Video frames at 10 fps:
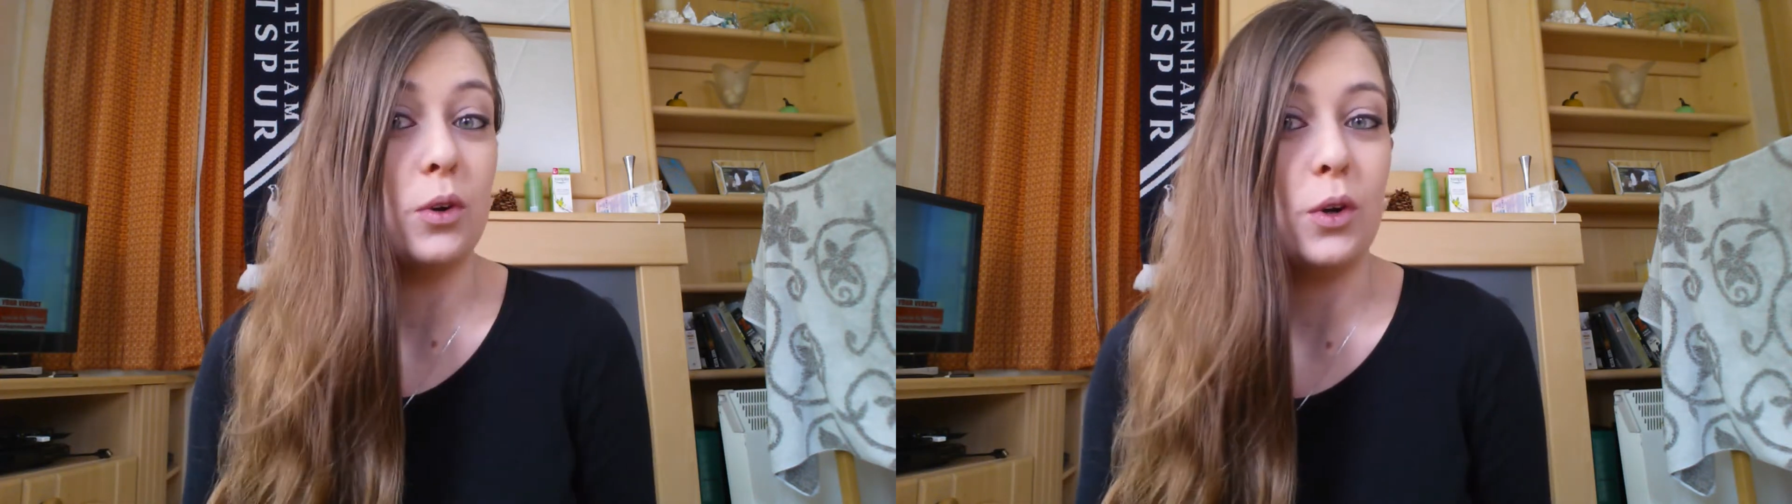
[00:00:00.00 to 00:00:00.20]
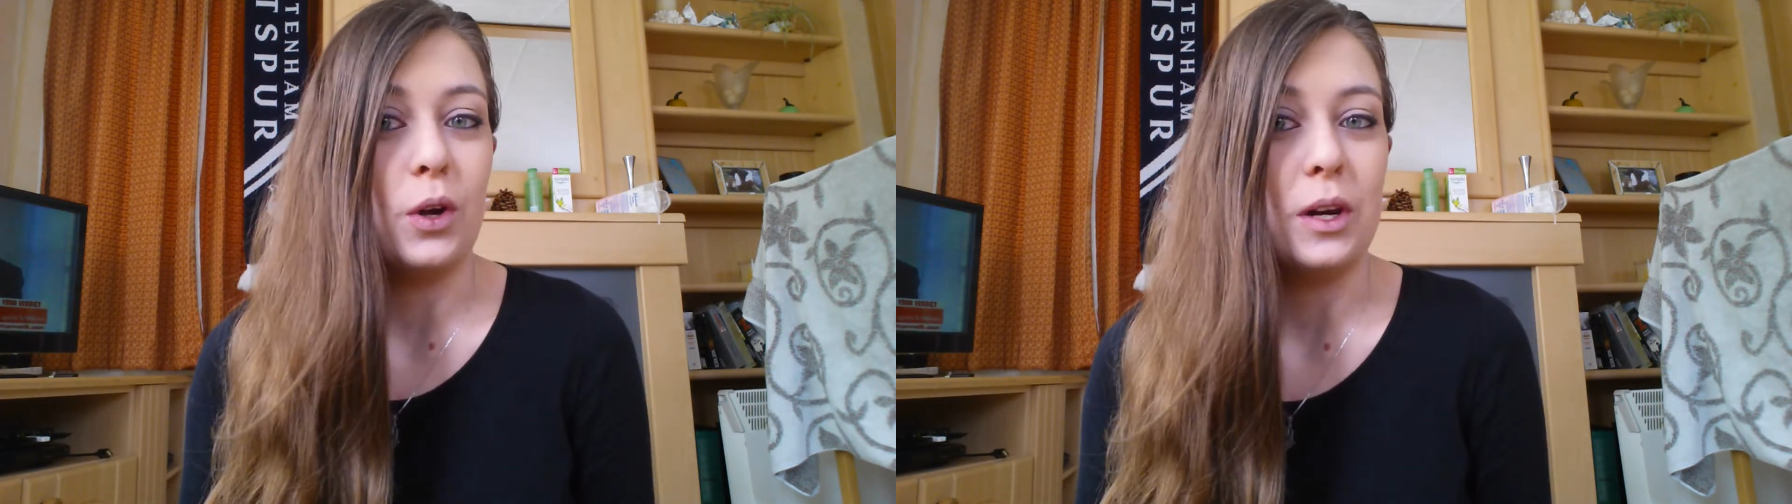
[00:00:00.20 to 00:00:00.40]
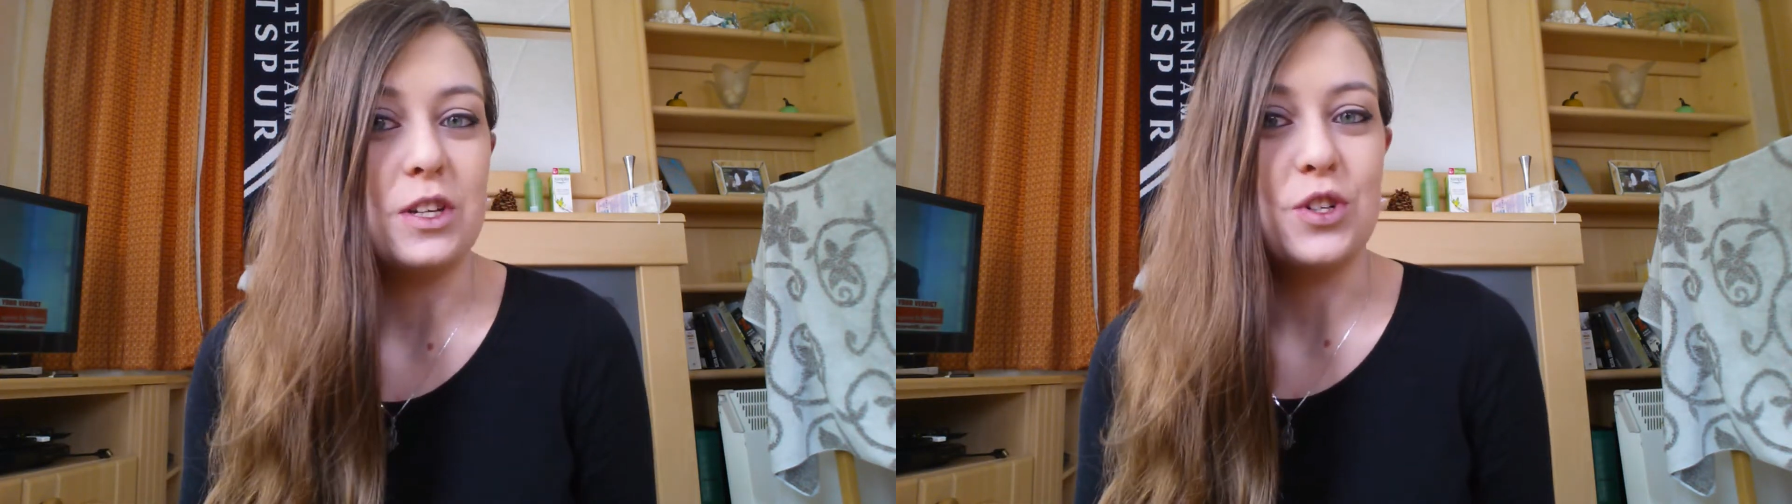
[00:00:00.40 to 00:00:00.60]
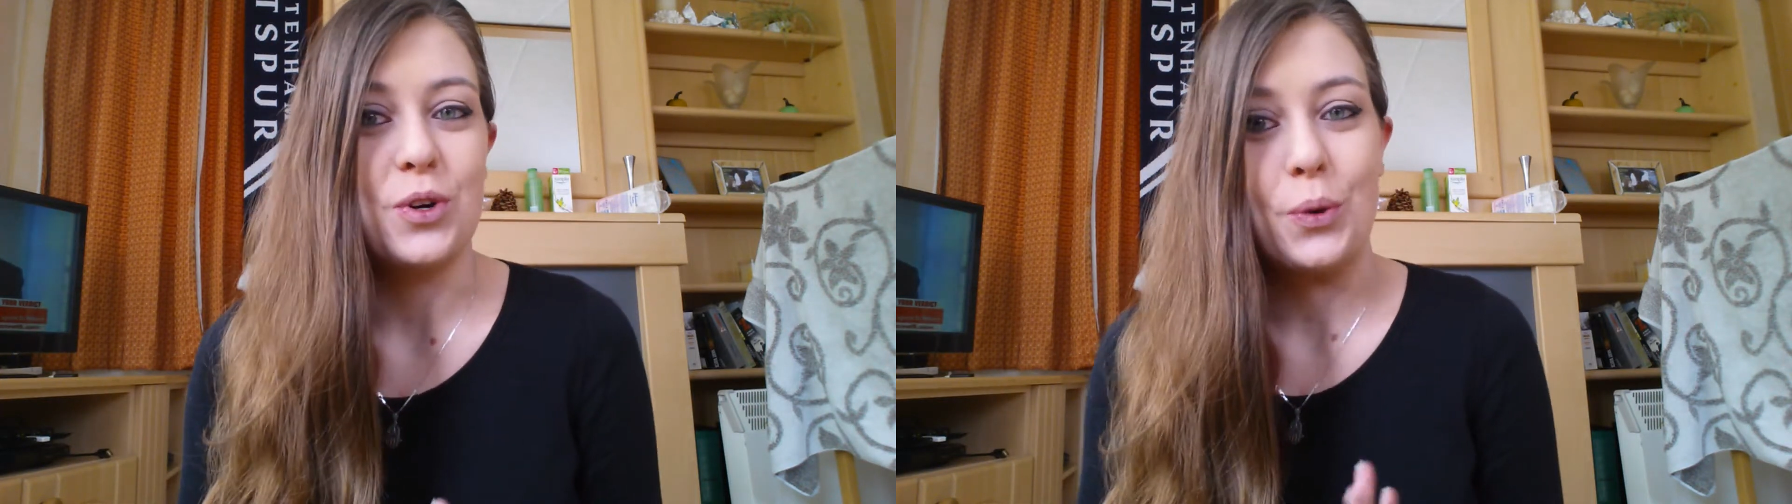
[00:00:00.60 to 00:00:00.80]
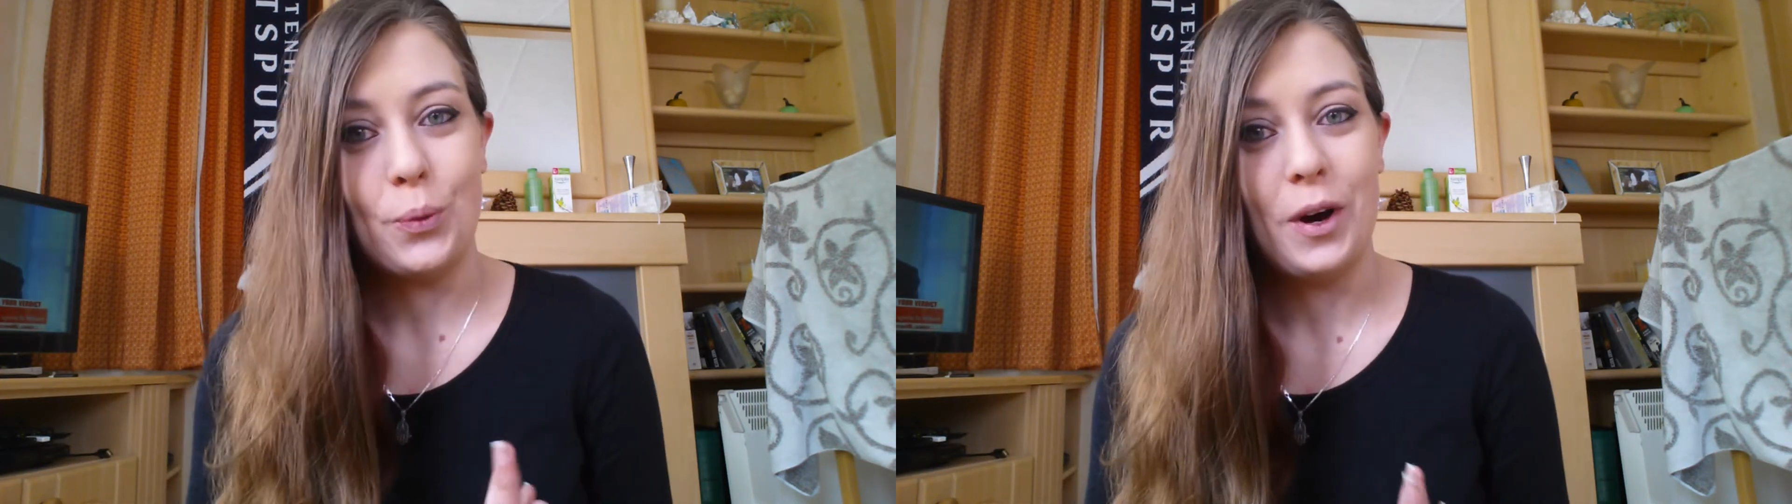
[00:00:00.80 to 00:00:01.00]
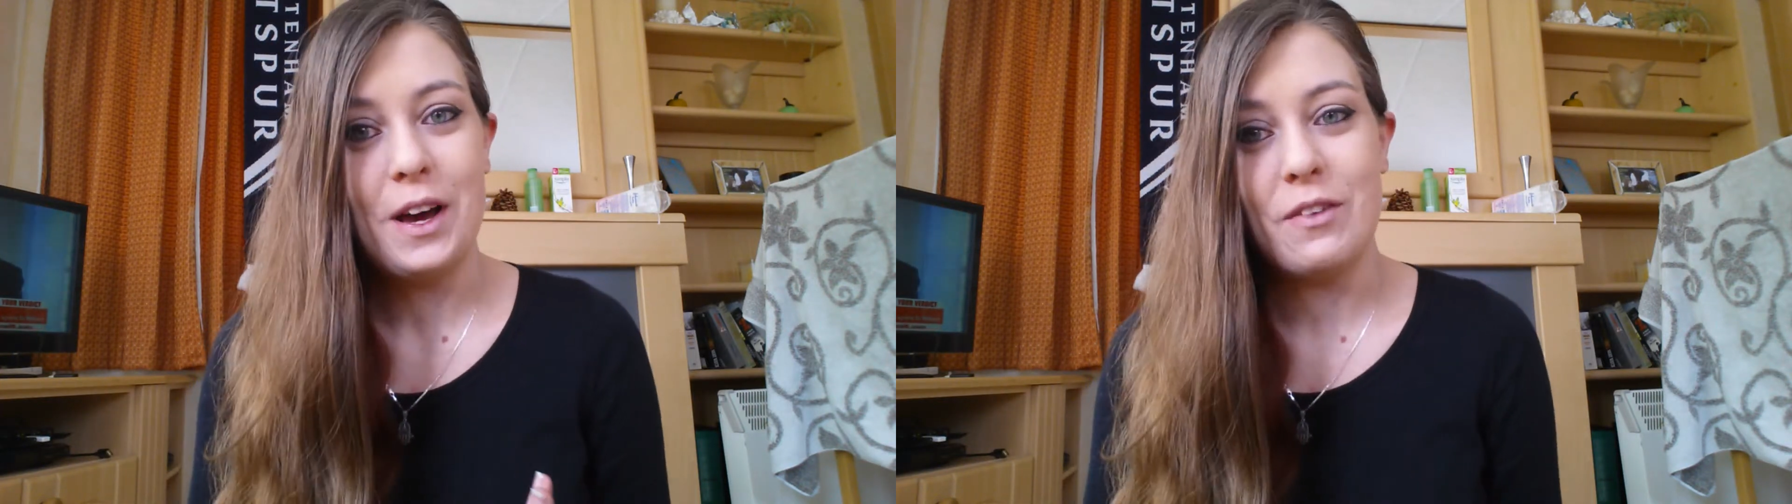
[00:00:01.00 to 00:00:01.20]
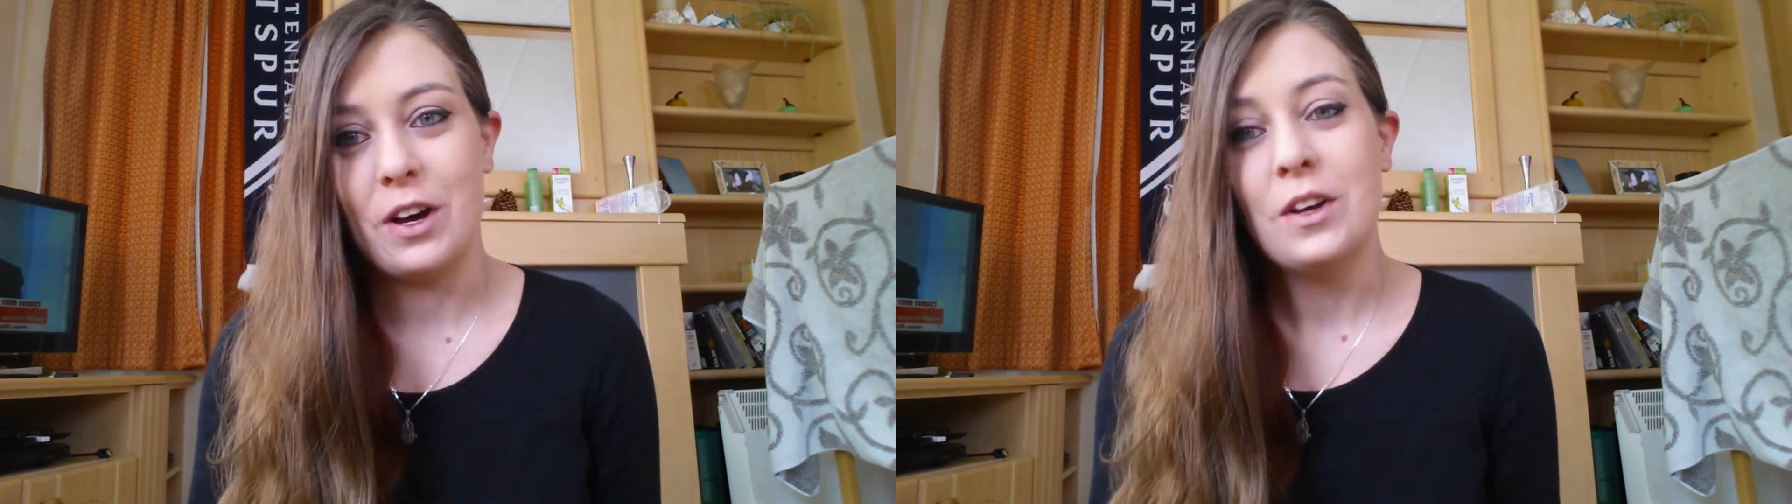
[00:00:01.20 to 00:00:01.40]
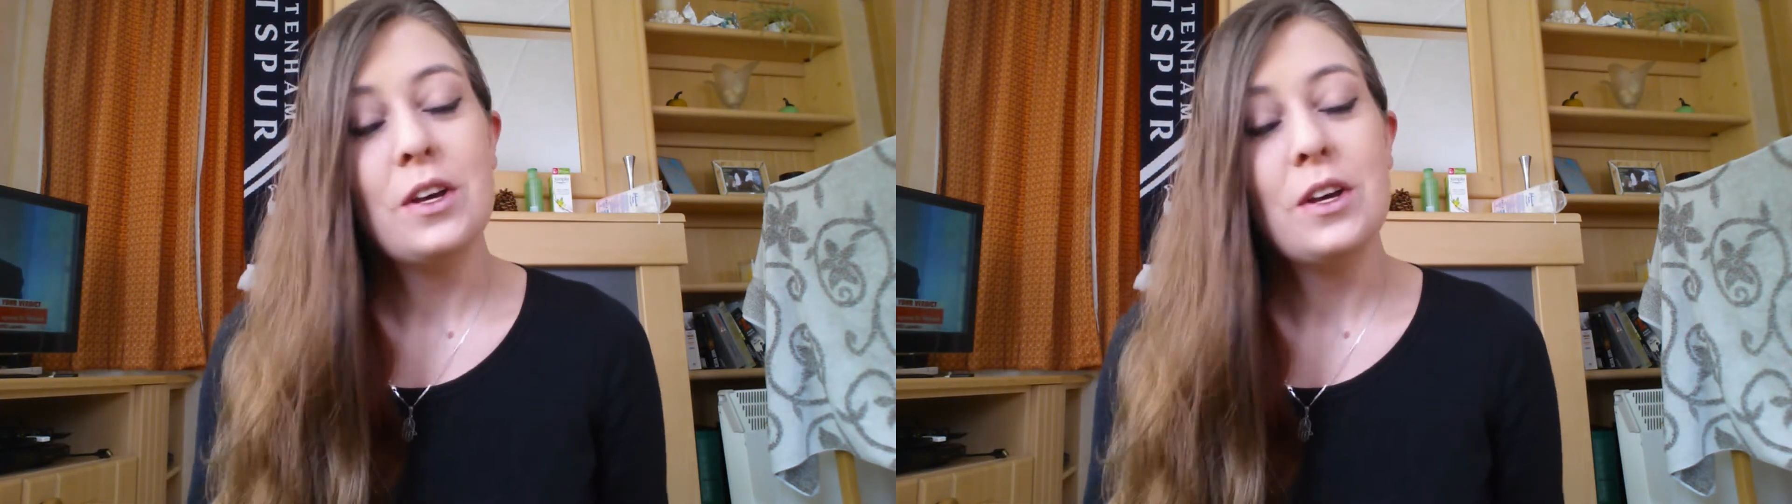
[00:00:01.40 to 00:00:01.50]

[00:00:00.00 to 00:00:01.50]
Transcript: or college or whatever.